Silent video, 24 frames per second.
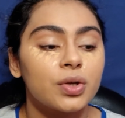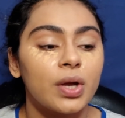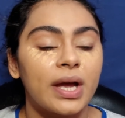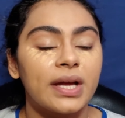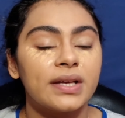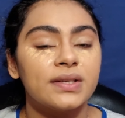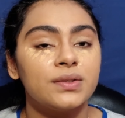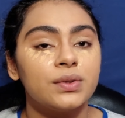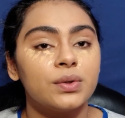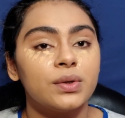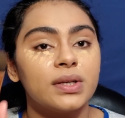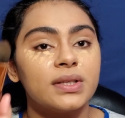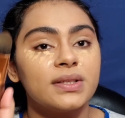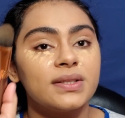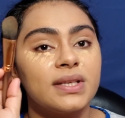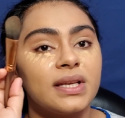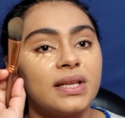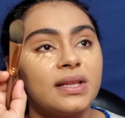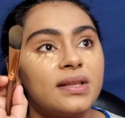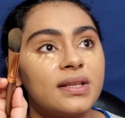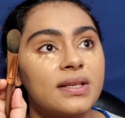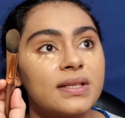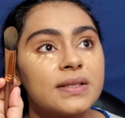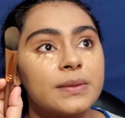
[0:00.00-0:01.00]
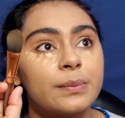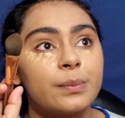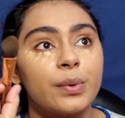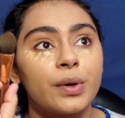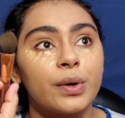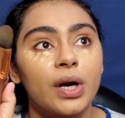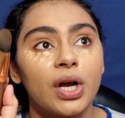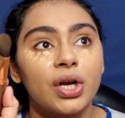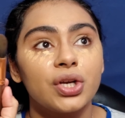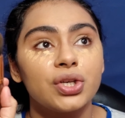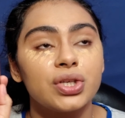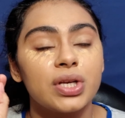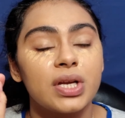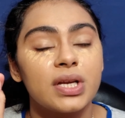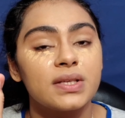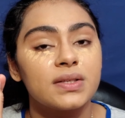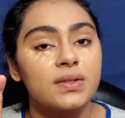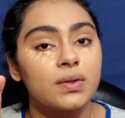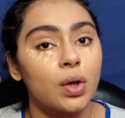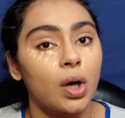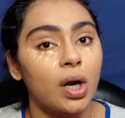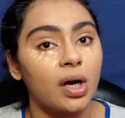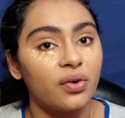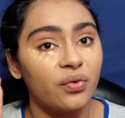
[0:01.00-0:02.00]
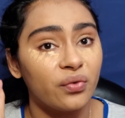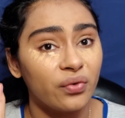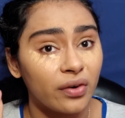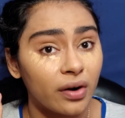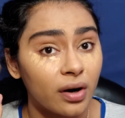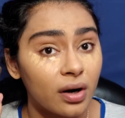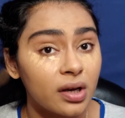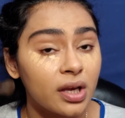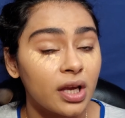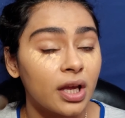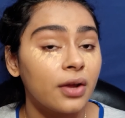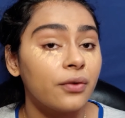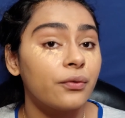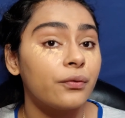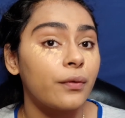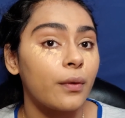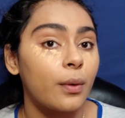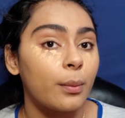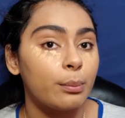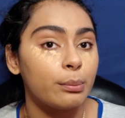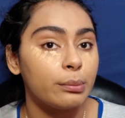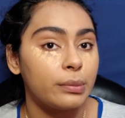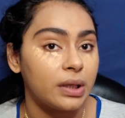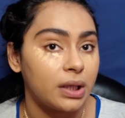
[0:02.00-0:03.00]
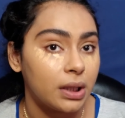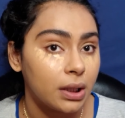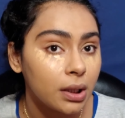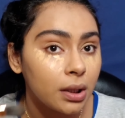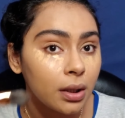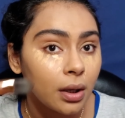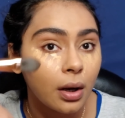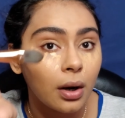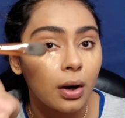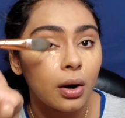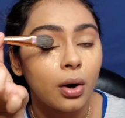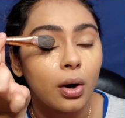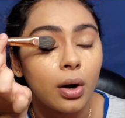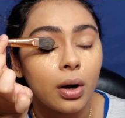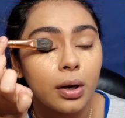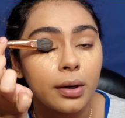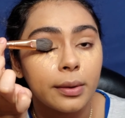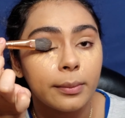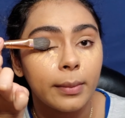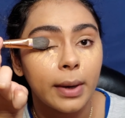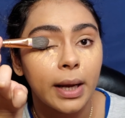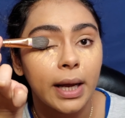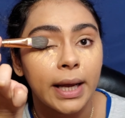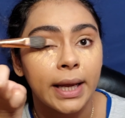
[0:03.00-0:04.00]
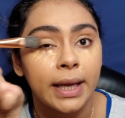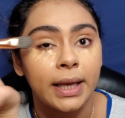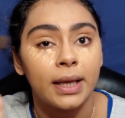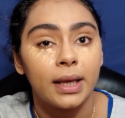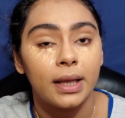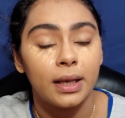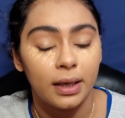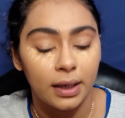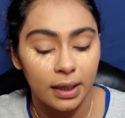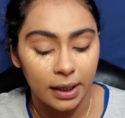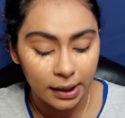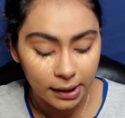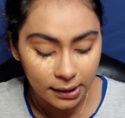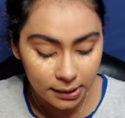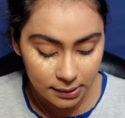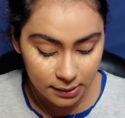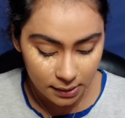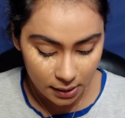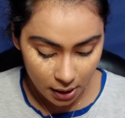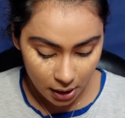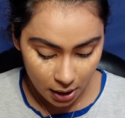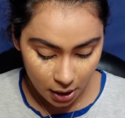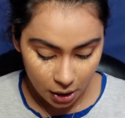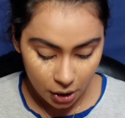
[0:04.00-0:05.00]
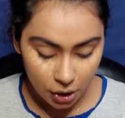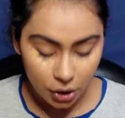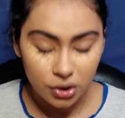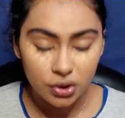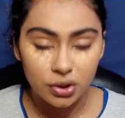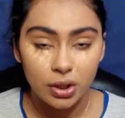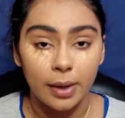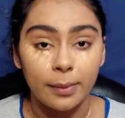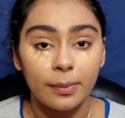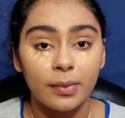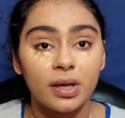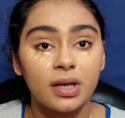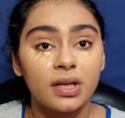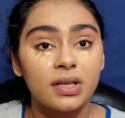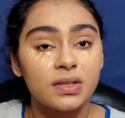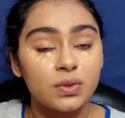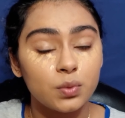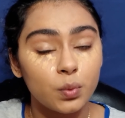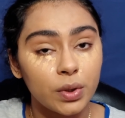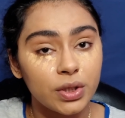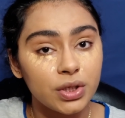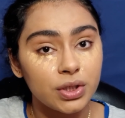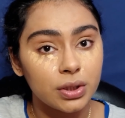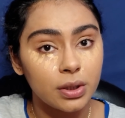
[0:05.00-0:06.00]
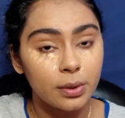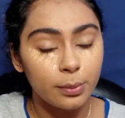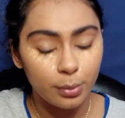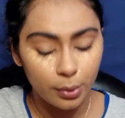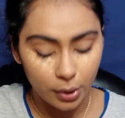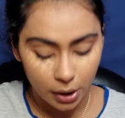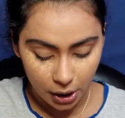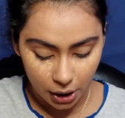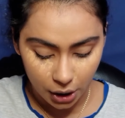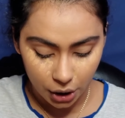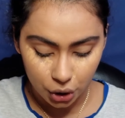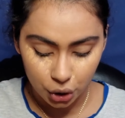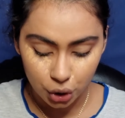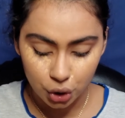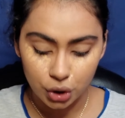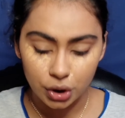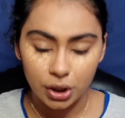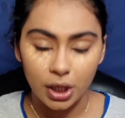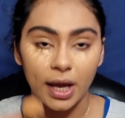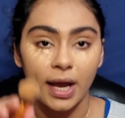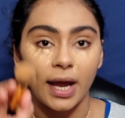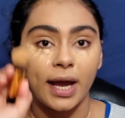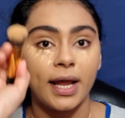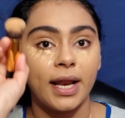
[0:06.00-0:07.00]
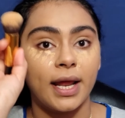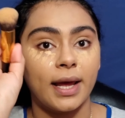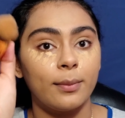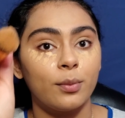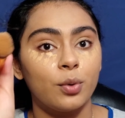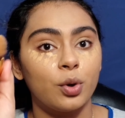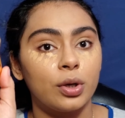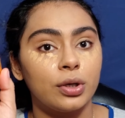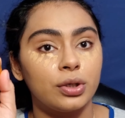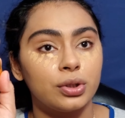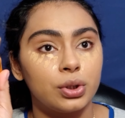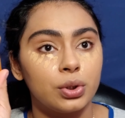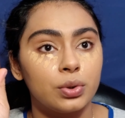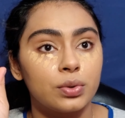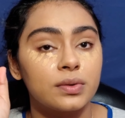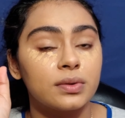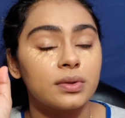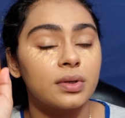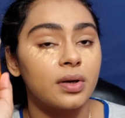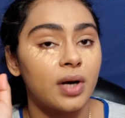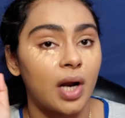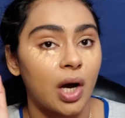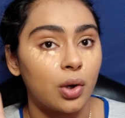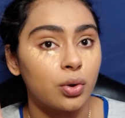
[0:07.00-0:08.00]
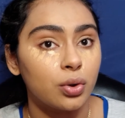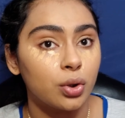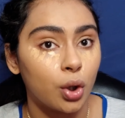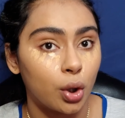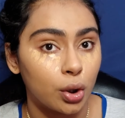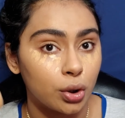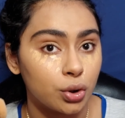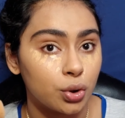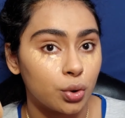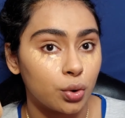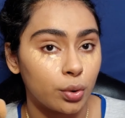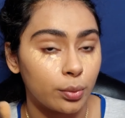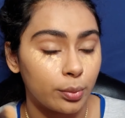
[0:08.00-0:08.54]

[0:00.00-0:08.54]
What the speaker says: as you can see, this brush is not working for me on my lids. So I'm gonna switch the brush and I'm going to use the round contour